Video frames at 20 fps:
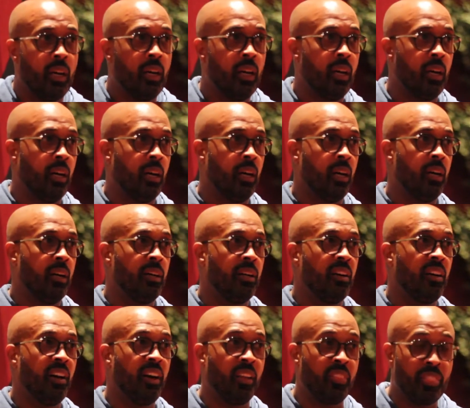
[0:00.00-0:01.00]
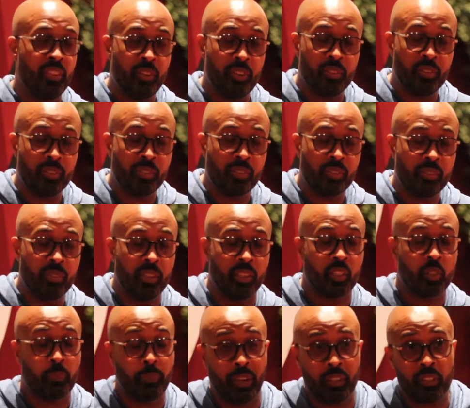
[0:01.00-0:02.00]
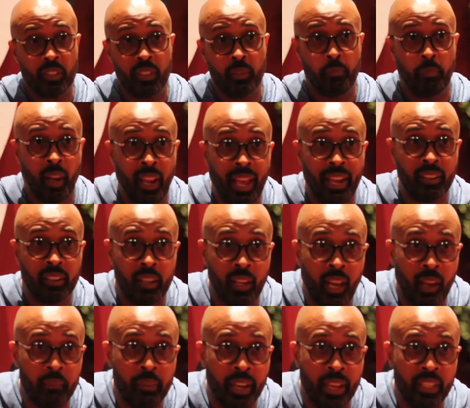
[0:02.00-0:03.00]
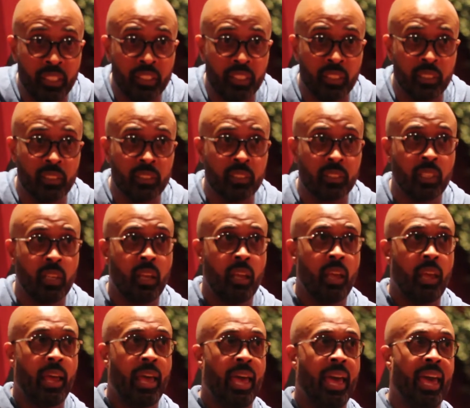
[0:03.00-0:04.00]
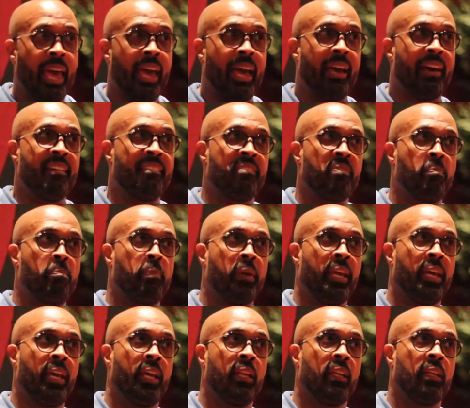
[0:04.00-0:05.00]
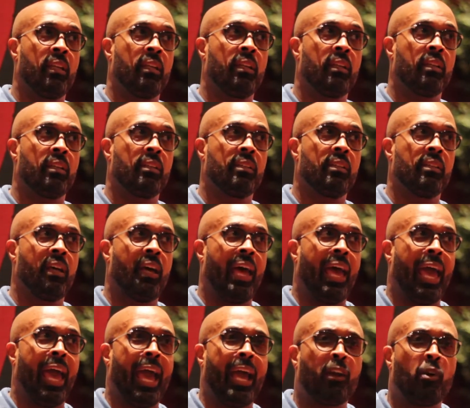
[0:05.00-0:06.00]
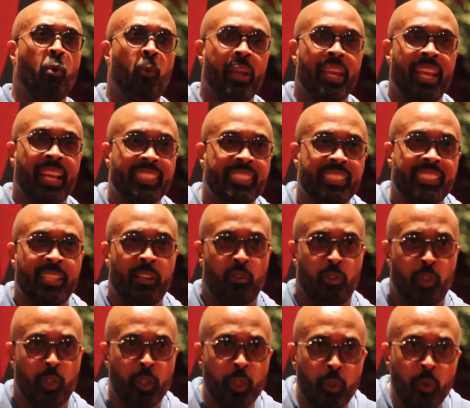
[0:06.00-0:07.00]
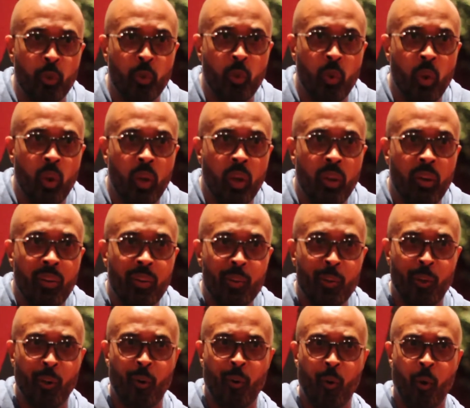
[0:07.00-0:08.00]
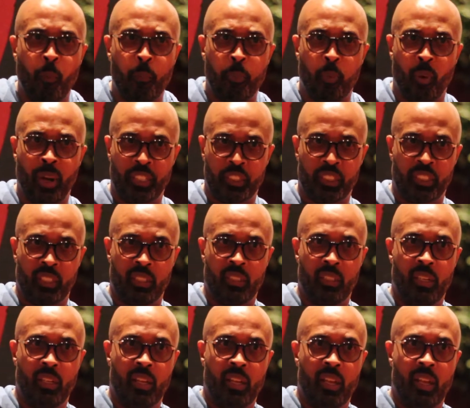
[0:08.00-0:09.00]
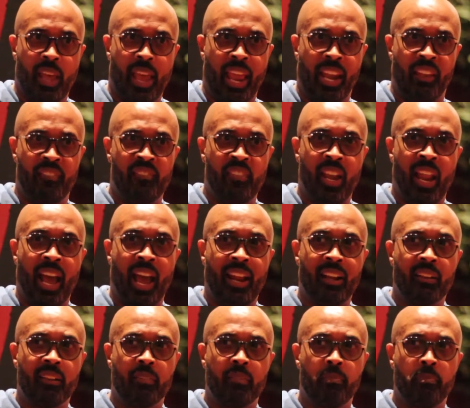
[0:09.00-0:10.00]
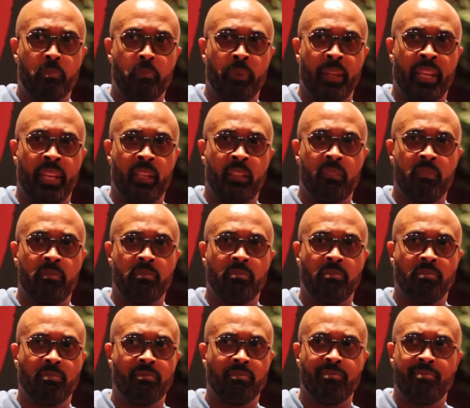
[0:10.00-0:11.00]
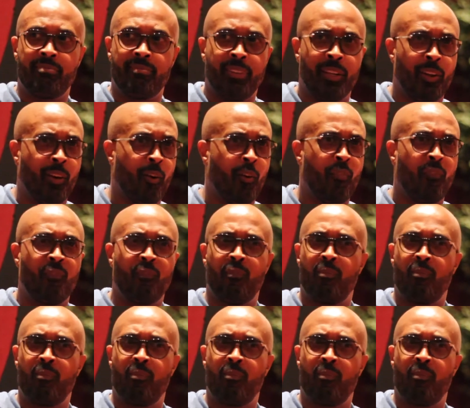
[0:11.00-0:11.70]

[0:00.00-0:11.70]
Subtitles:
Others, especially black denominations, have been acquiescent to, you know, oppression and have not been, you know,